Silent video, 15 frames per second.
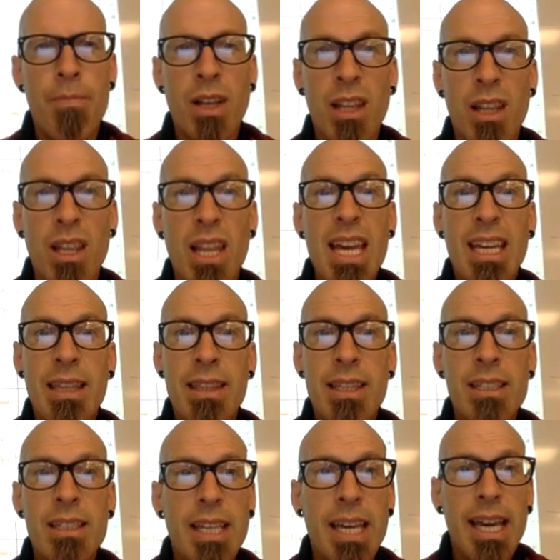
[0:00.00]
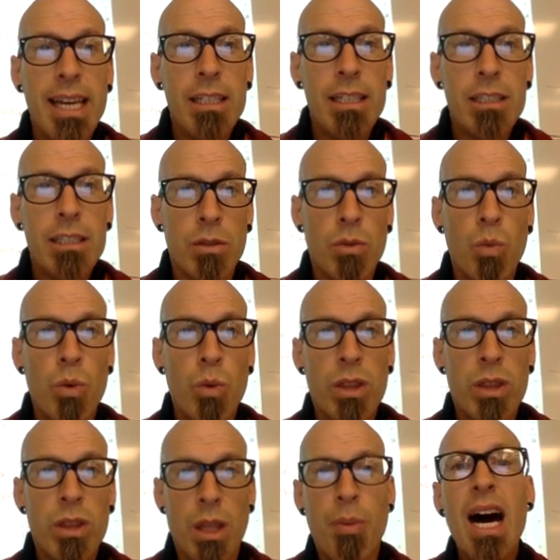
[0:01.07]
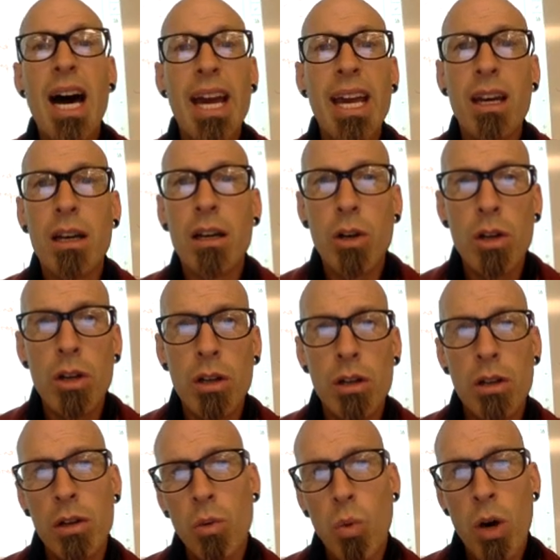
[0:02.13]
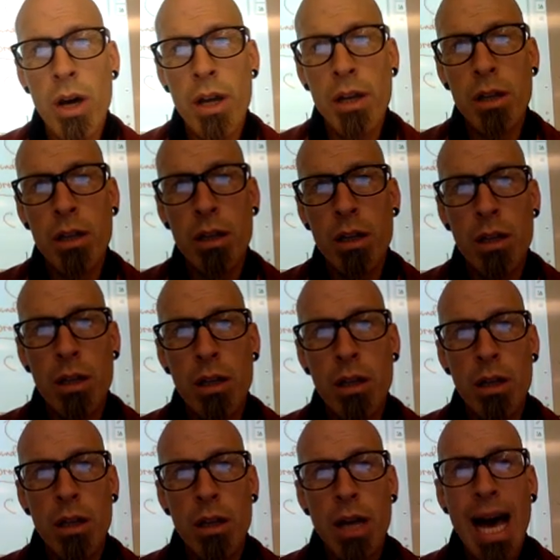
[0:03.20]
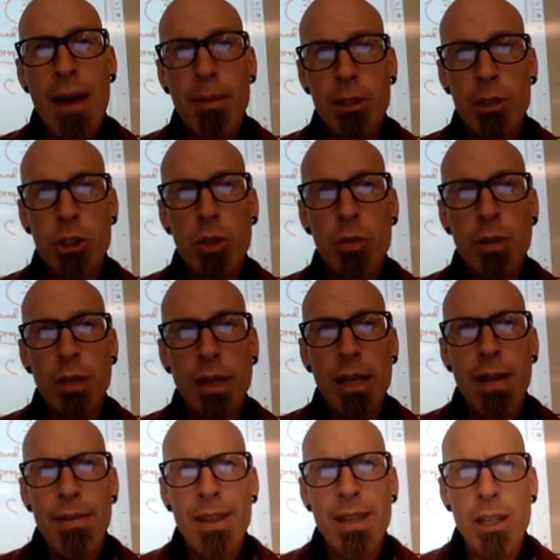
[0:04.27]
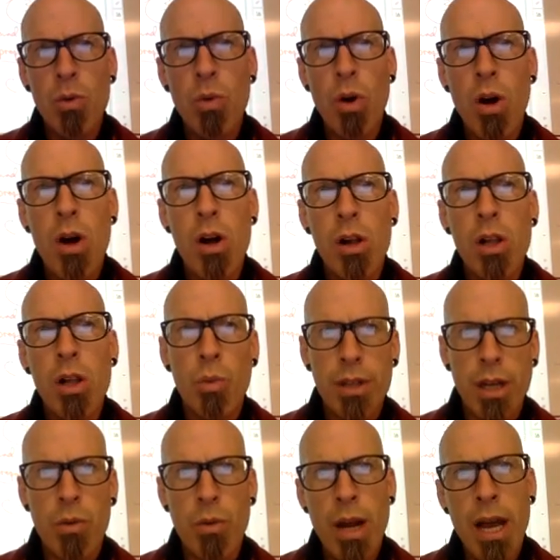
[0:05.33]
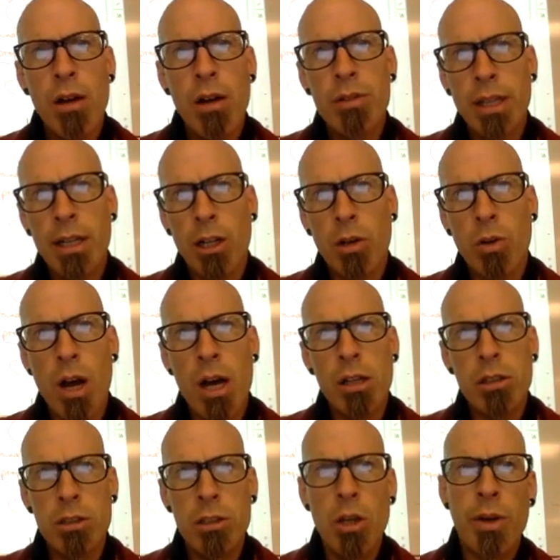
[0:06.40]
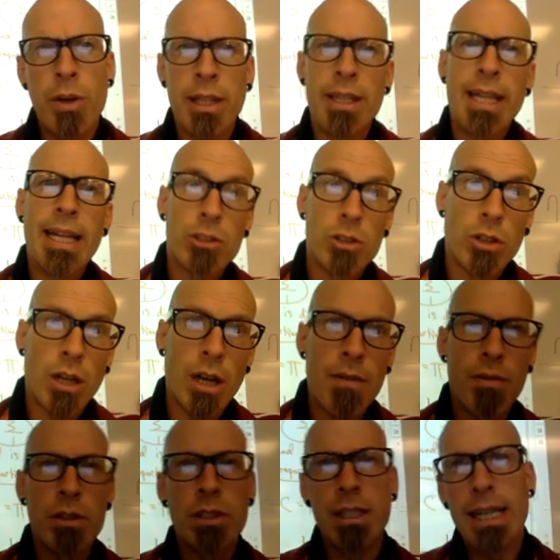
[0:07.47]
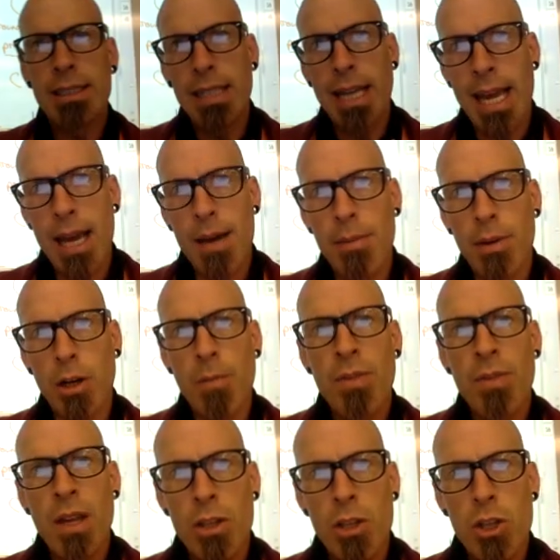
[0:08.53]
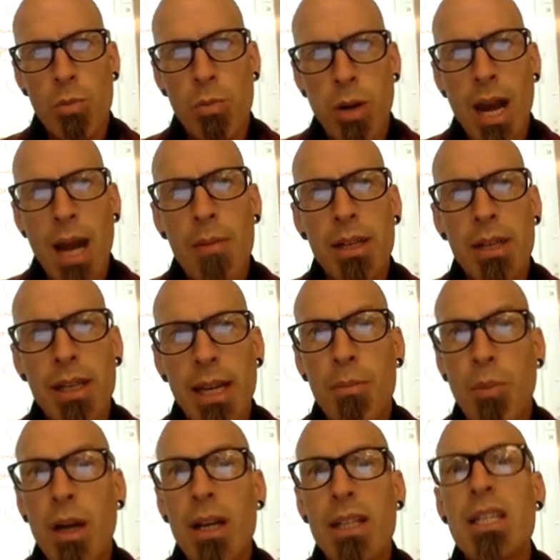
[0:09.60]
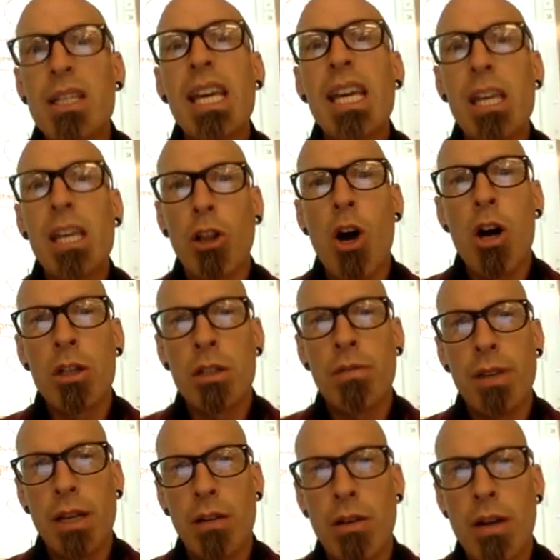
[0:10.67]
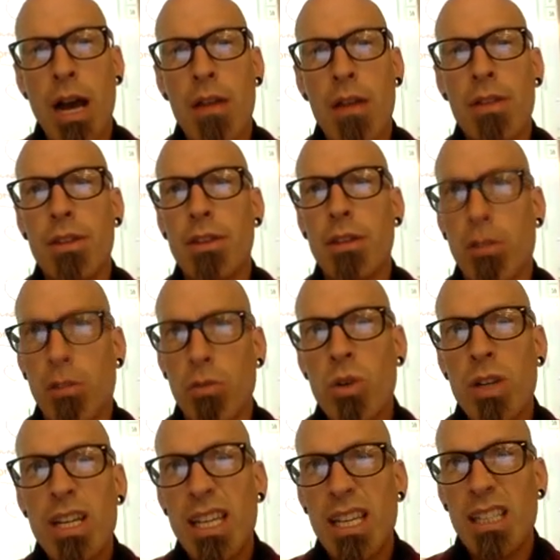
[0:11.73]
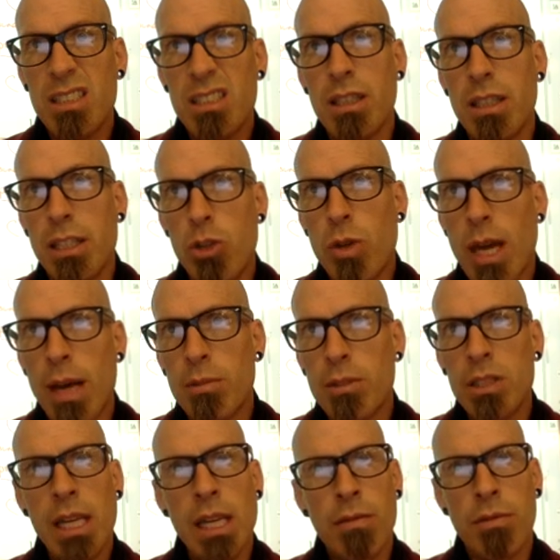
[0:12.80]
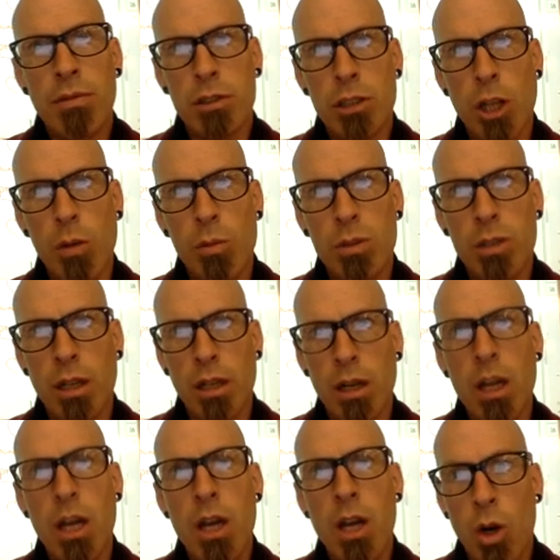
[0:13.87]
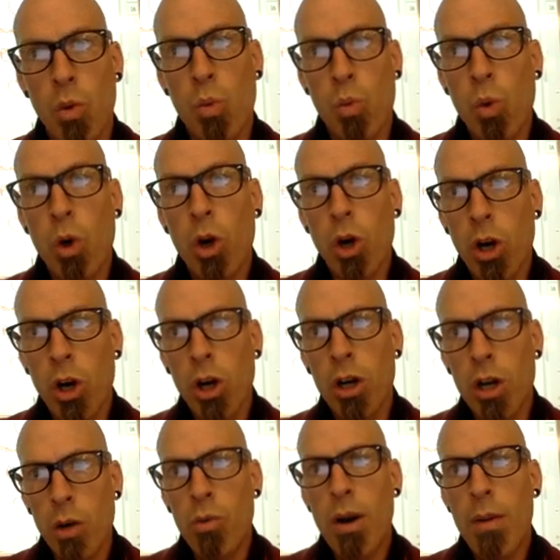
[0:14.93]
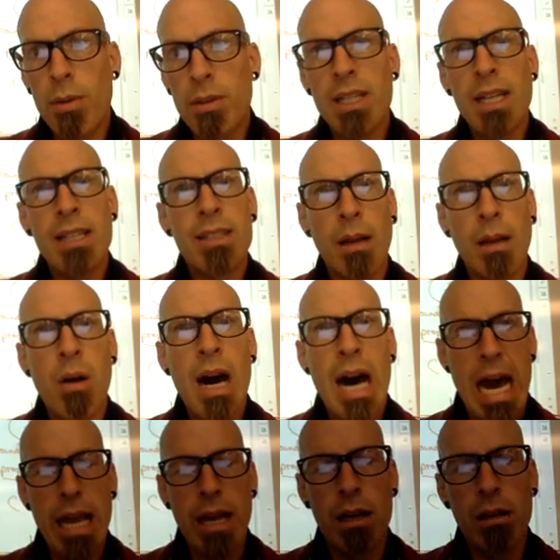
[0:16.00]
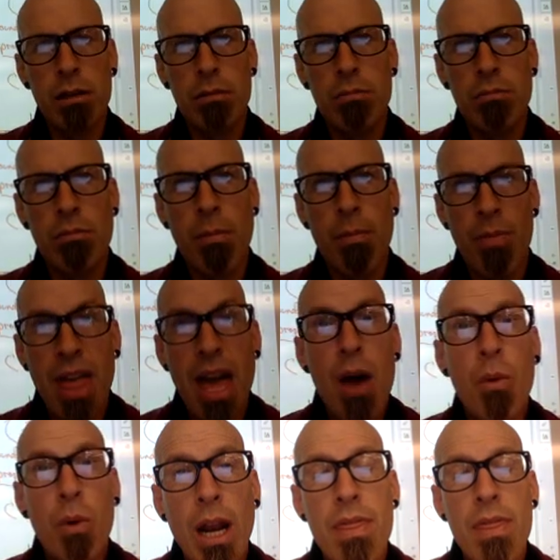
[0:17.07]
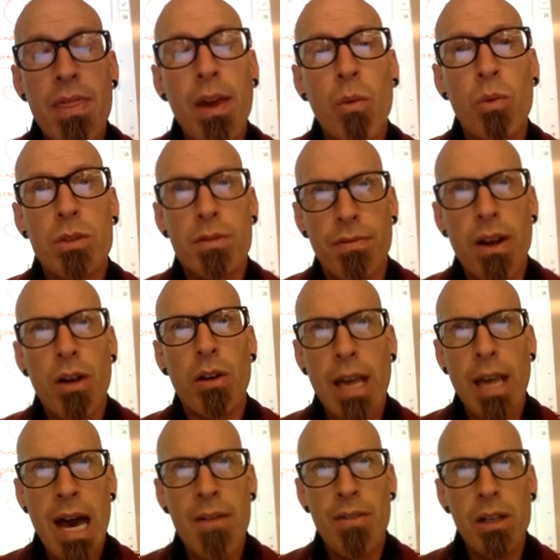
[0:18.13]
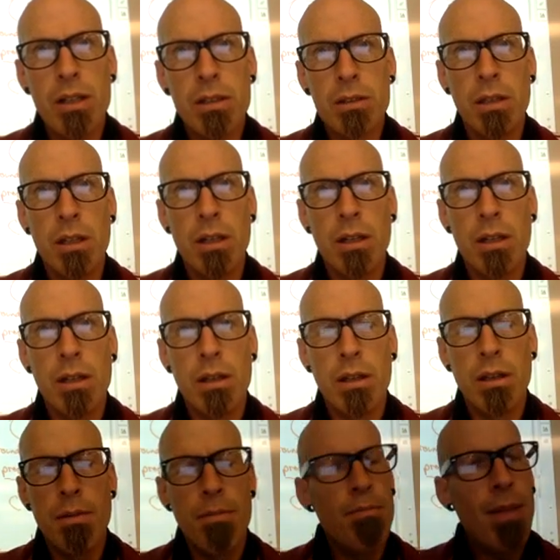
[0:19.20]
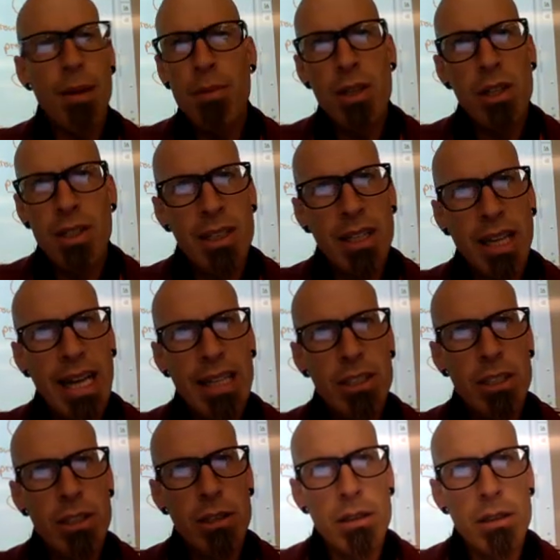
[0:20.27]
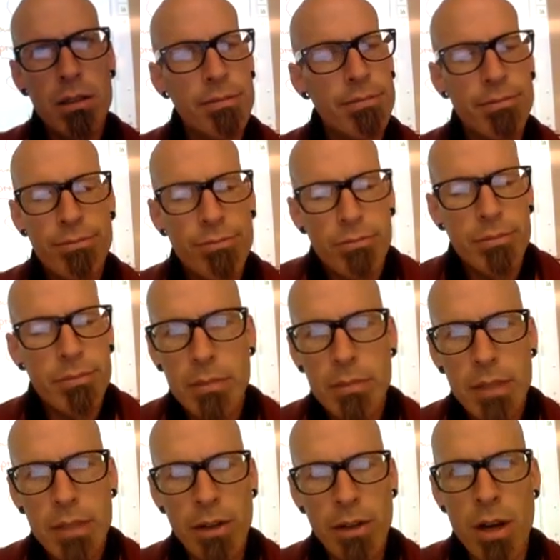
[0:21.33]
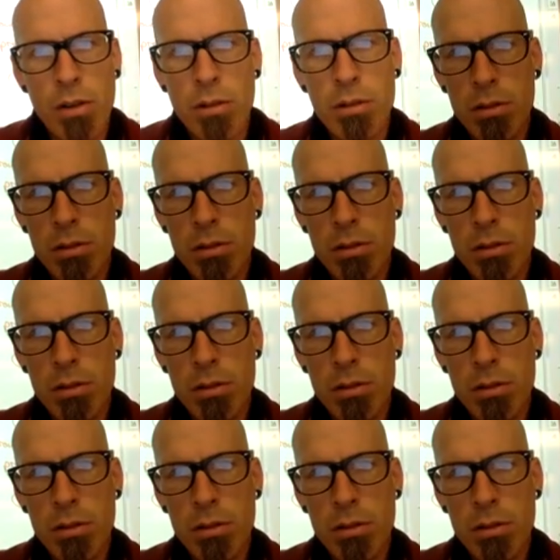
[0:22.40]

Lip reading: Like in this case with the pi one, I'm assuming that you all, with around and across, knowing that that's circumference and that's diameter, it probably didn't take you long to figure out that the threes that you kept seeing for slopes here were representing pi. That one I think was fairly obvious. Maybe you didn't catch it. I don't know.